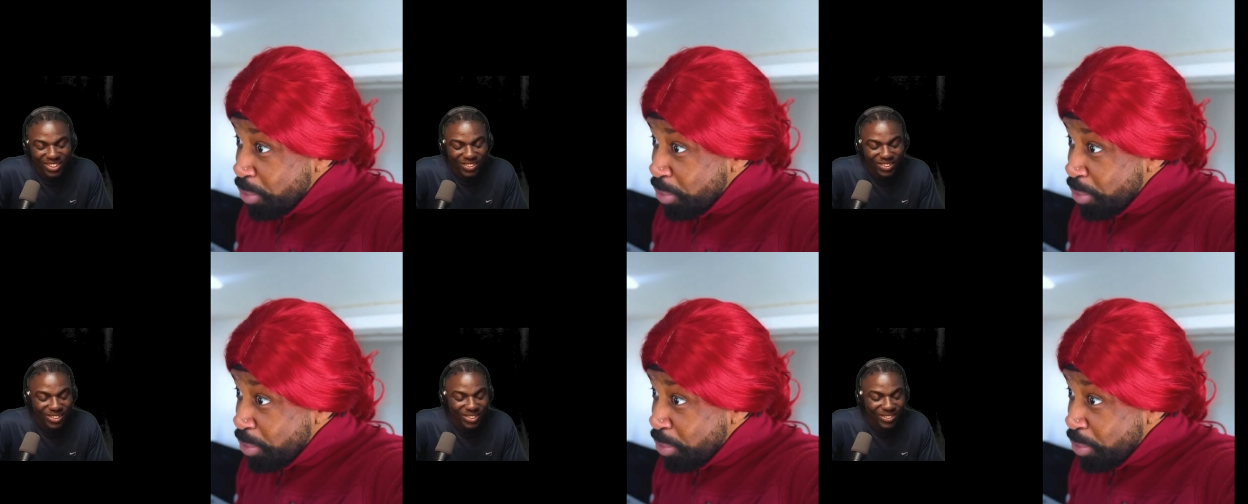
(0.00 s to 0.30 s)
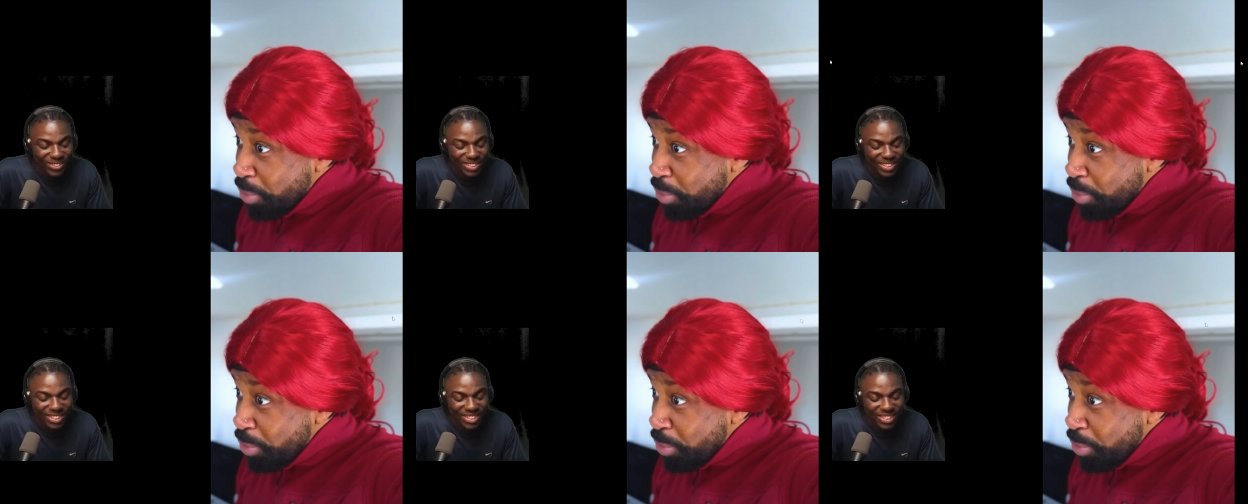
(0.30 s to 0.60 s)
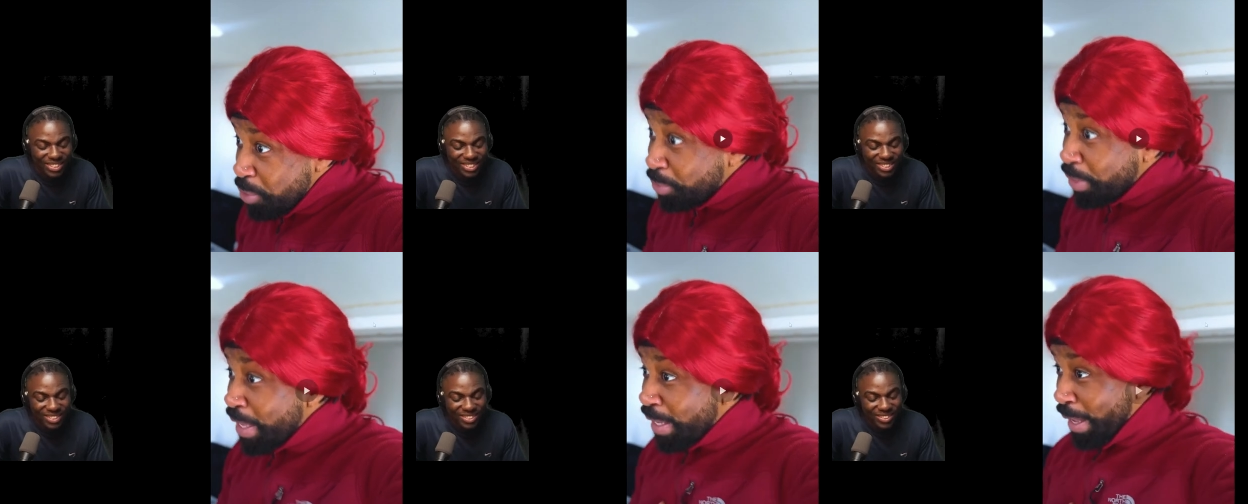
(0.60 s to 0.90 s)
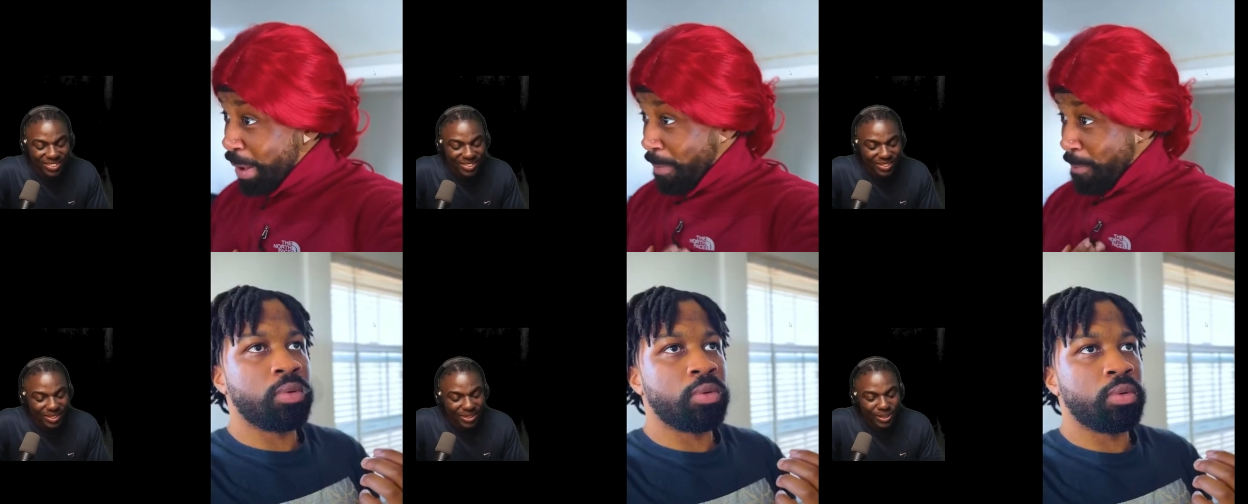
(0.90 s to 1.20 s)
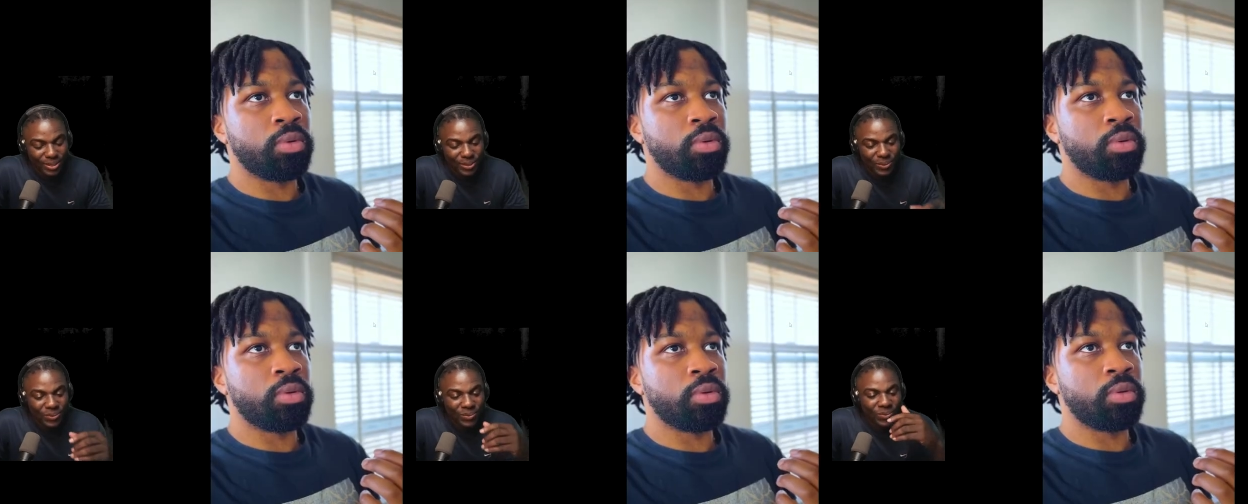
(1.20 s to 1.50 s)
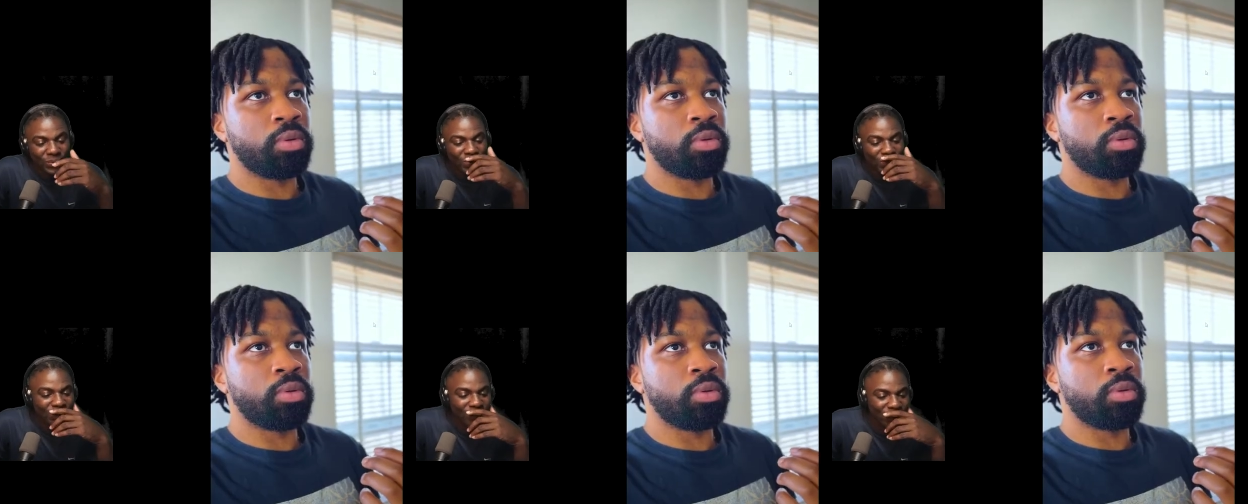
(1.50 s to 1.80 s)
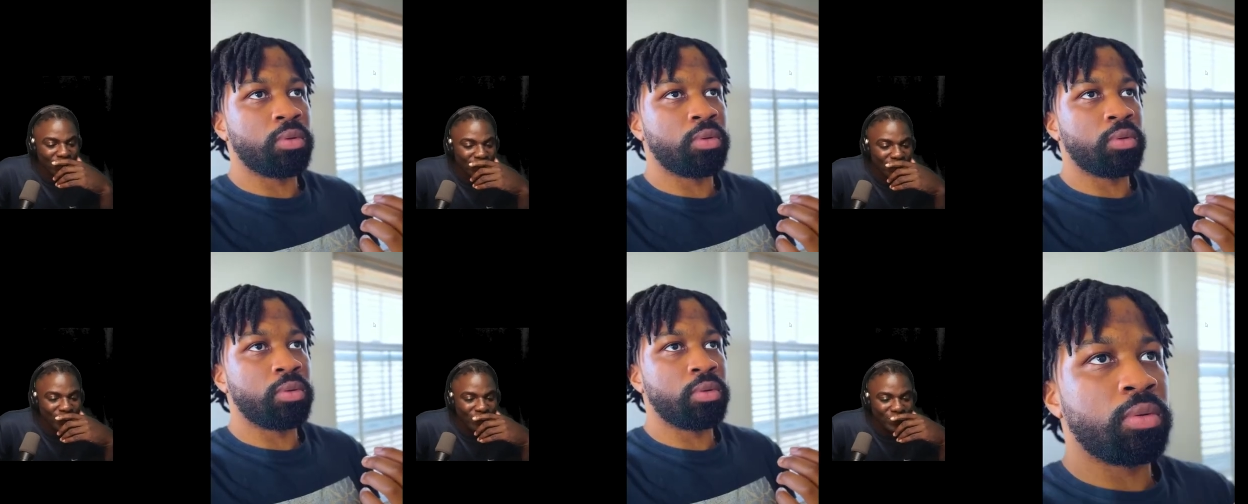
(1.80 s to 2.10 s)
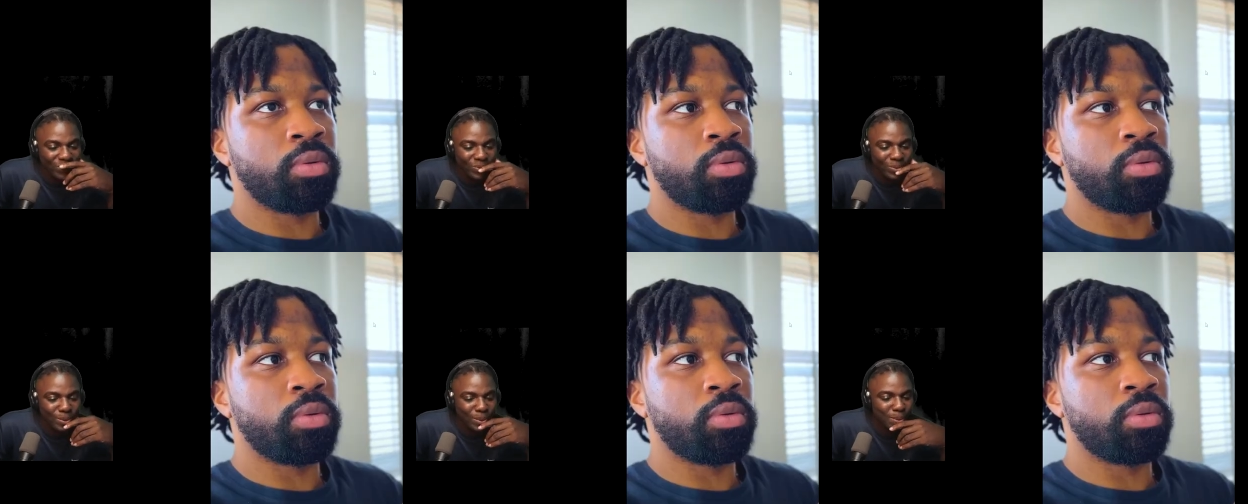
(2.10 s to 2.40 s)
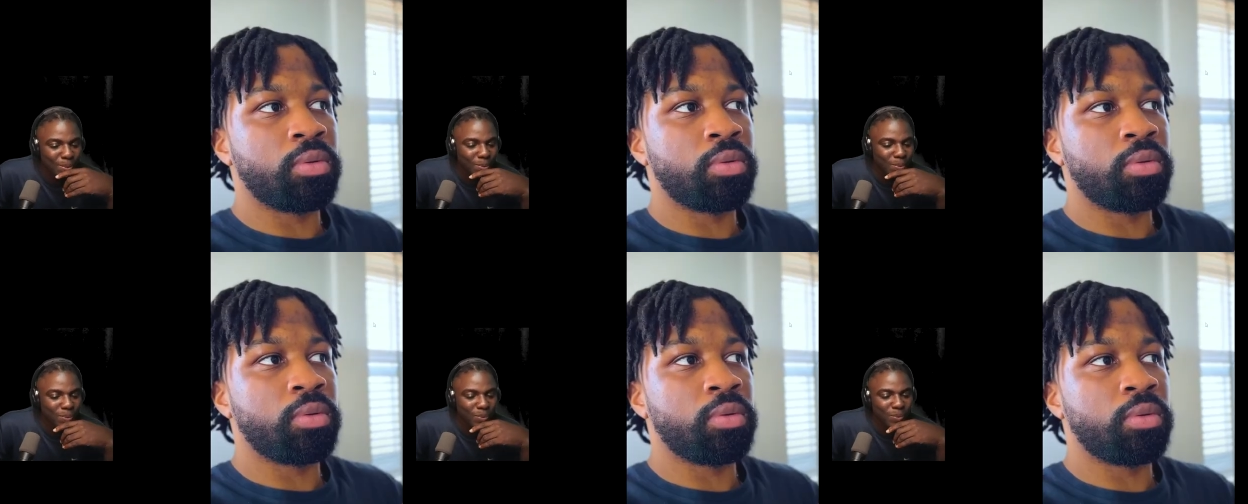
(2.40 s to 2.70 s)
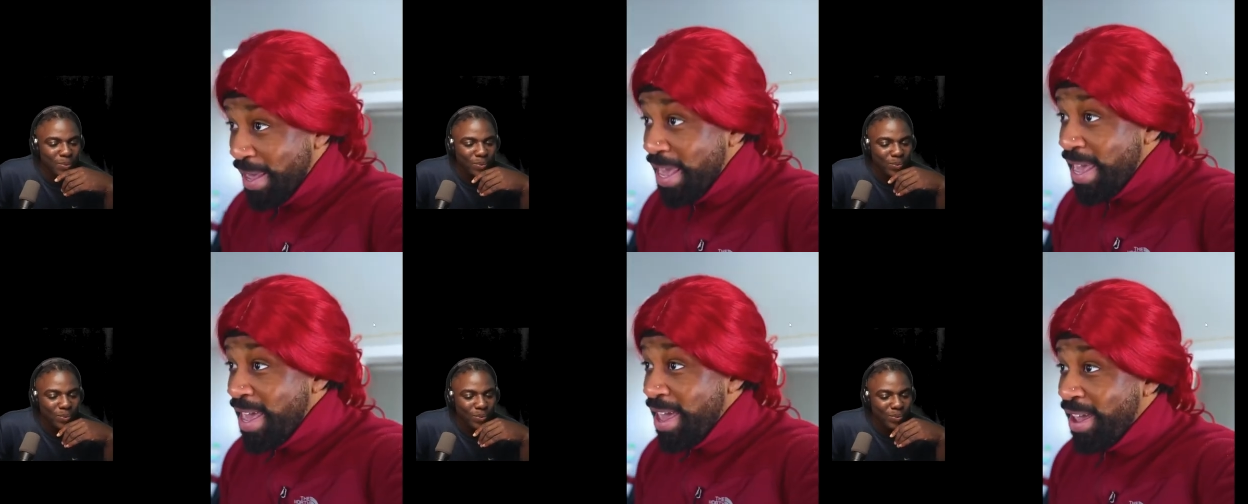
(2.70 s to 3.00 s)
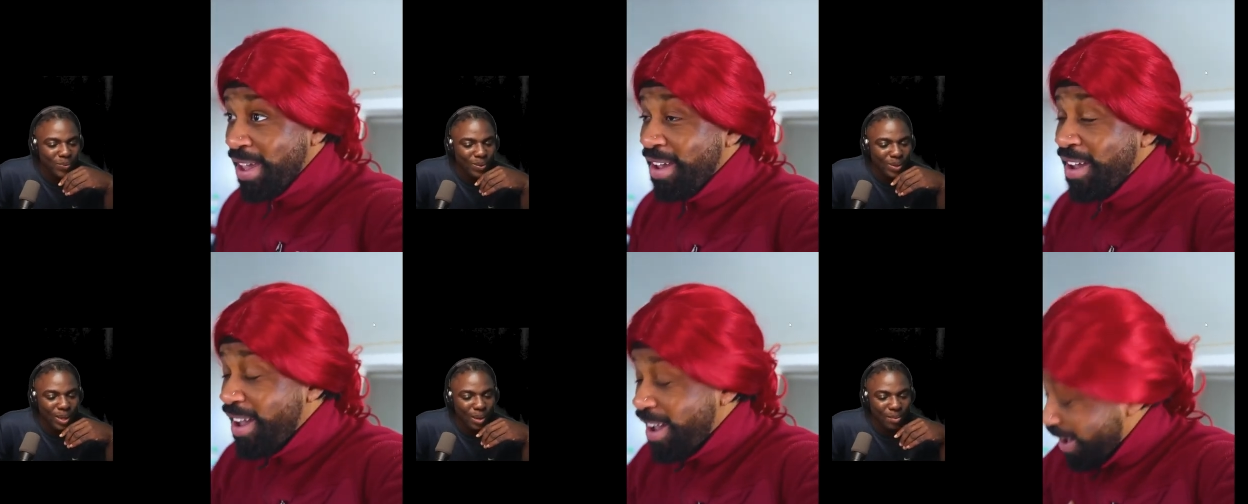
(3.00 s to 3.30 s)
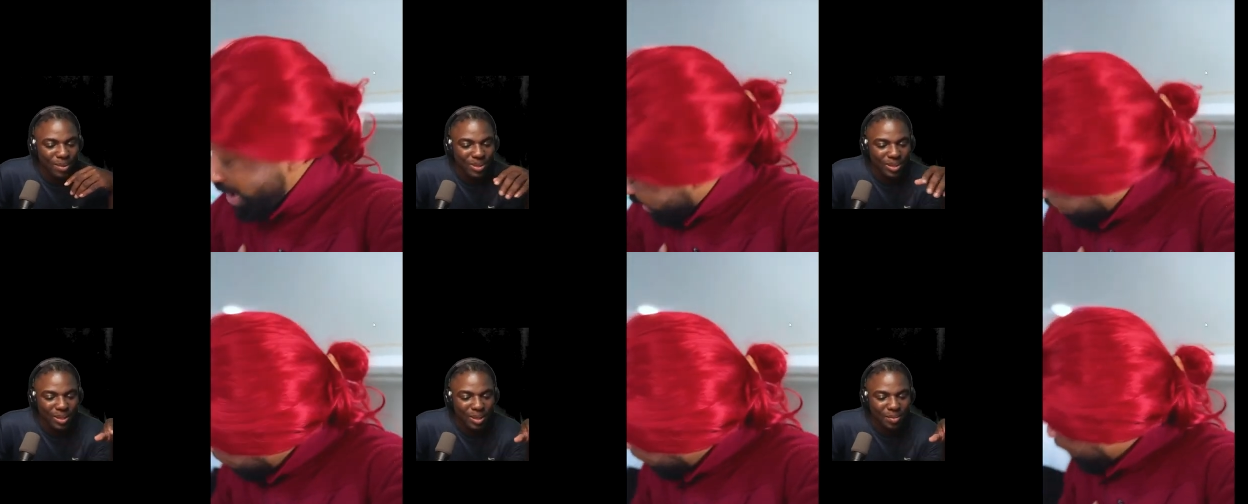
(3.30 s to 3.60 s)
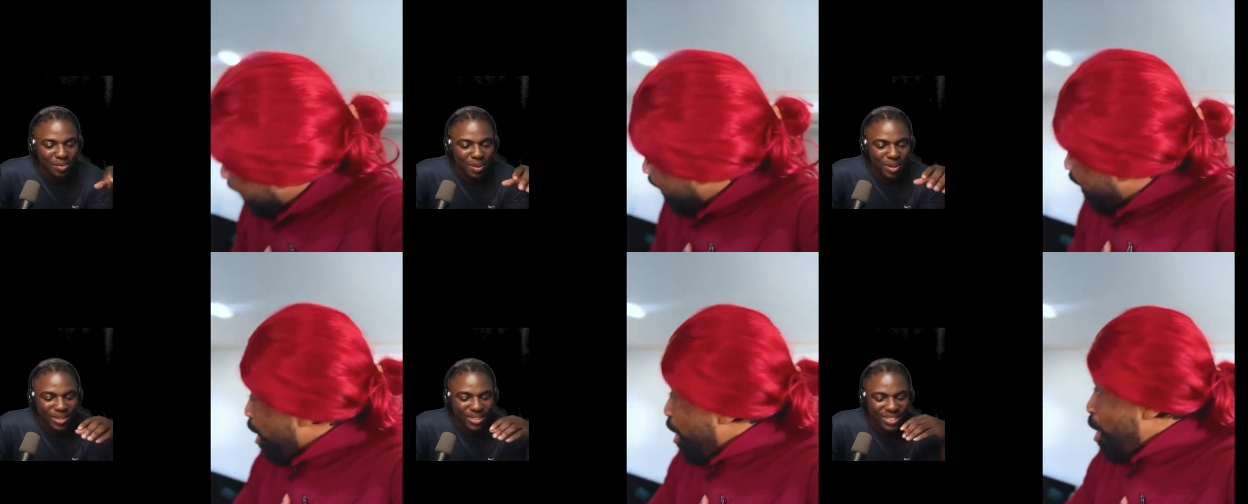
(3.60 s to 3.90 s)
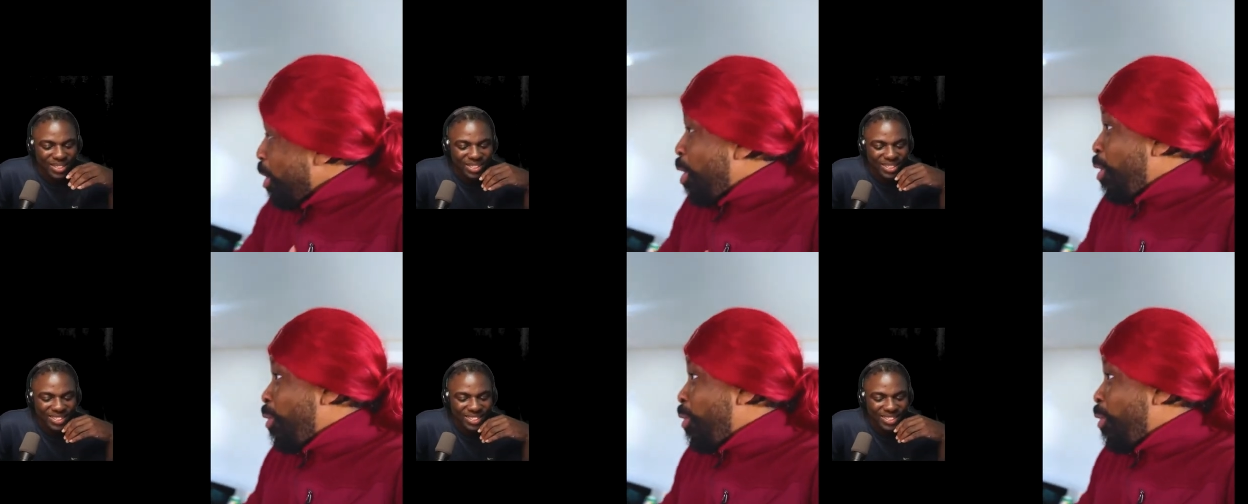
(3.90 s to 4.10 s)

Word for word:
Speaker 1: yo, yo. This think is... a man could do anything to me? I must stop pausing.